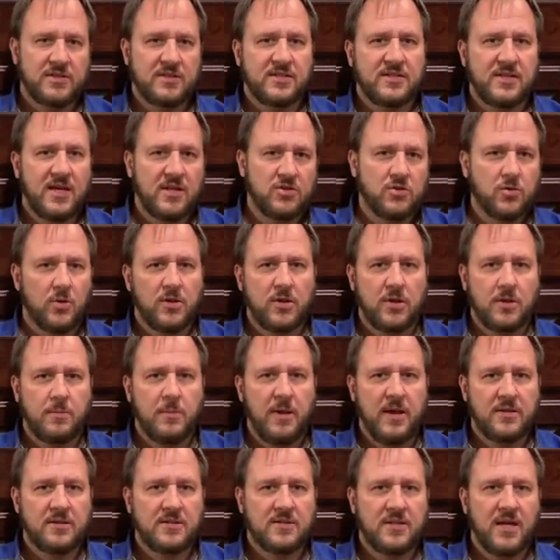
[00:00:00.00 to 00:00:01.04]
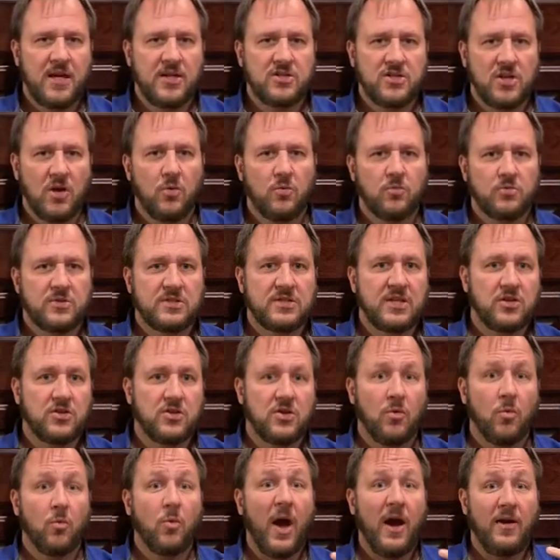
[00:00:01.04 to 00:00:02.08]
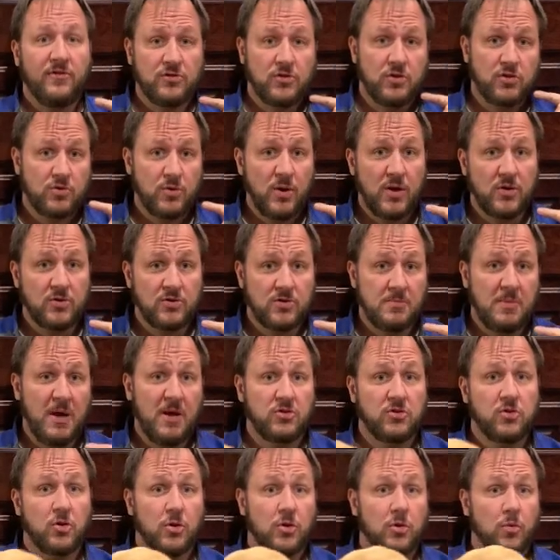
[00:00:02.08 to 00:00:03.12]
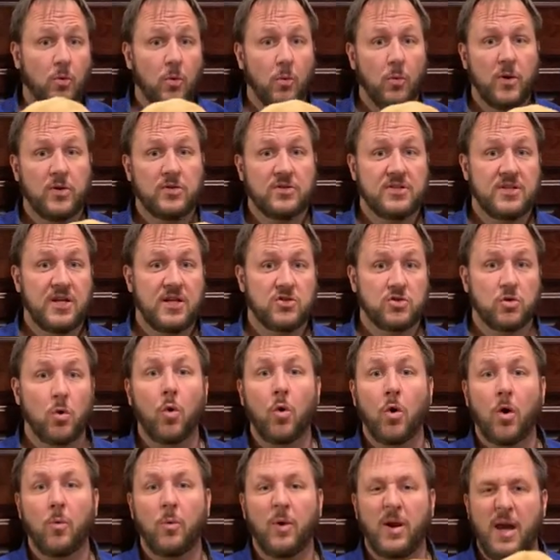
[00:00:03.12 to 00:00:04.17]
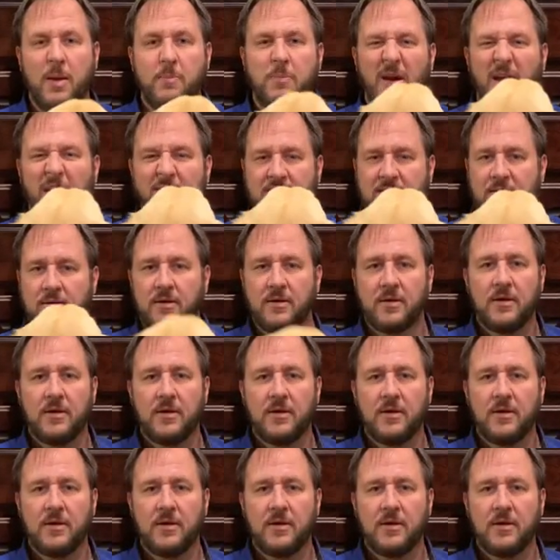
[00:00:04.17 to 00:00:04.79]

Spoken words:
Sit during the command stage and sit after the treat goes in the mouth during the reward stage or when I pet.